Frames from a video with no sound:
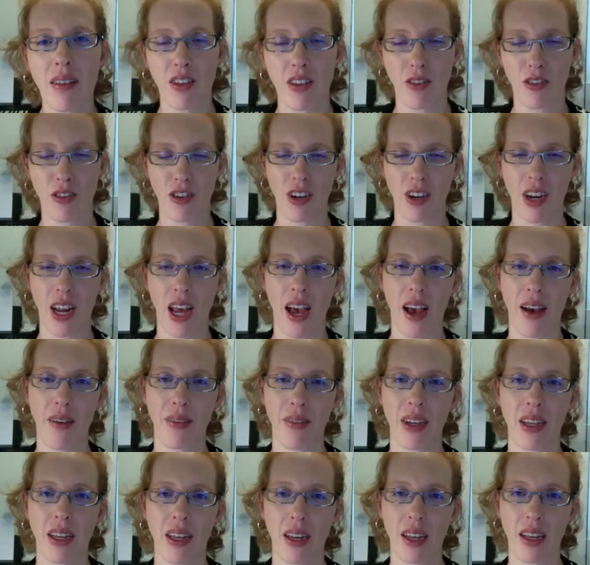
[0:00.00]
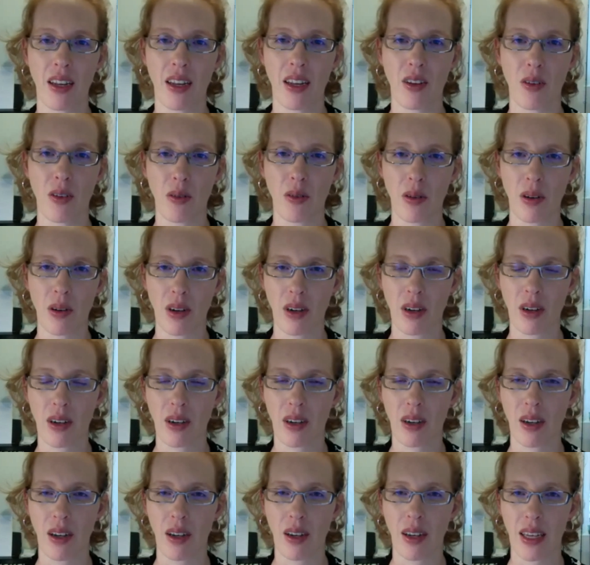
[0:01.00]
You should have it in your
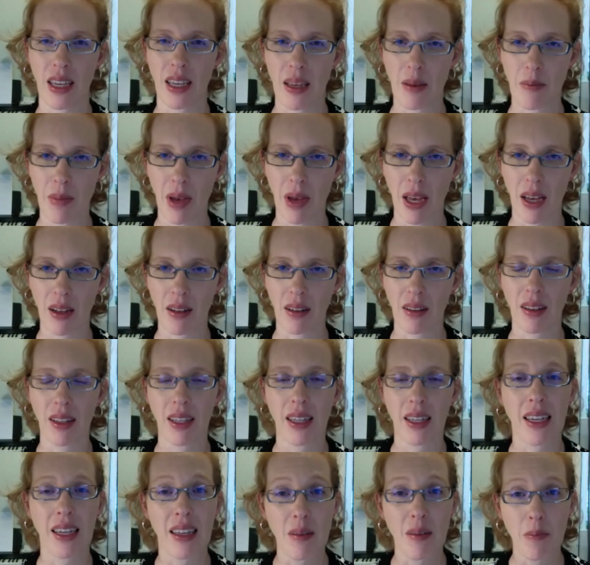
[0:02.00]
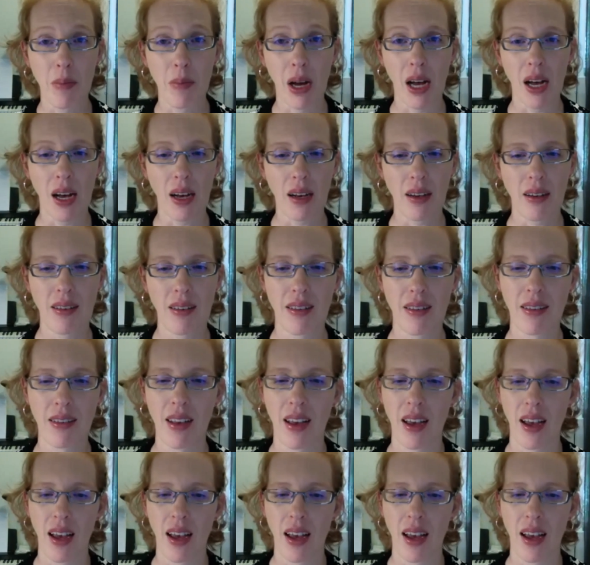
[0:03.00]
email inbox.